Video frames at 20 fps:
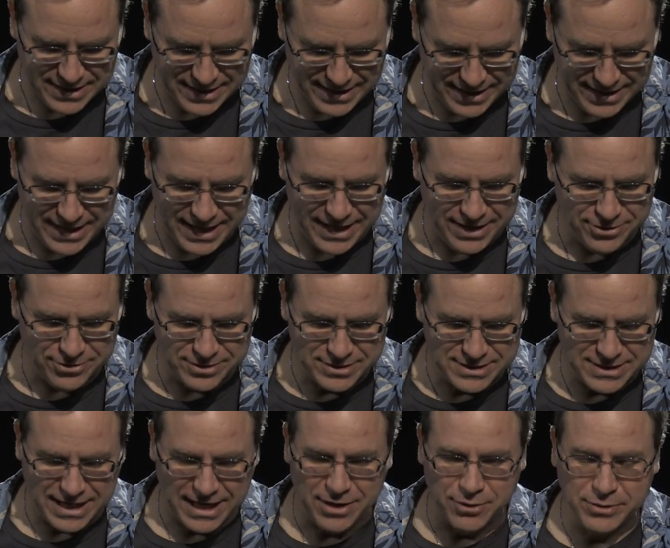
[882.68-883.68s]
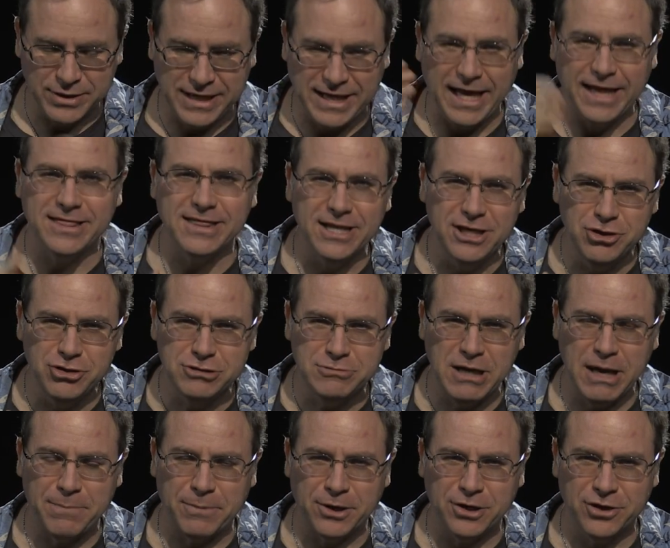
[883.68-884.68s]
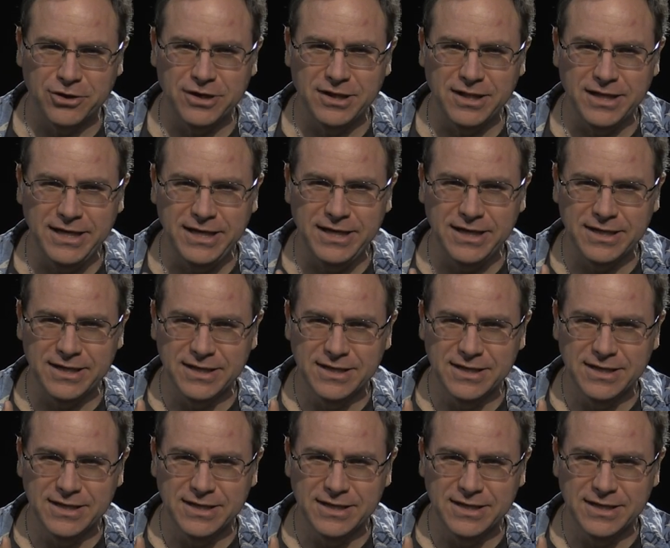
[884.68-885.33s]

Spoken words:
And I don't get the newspaper currently.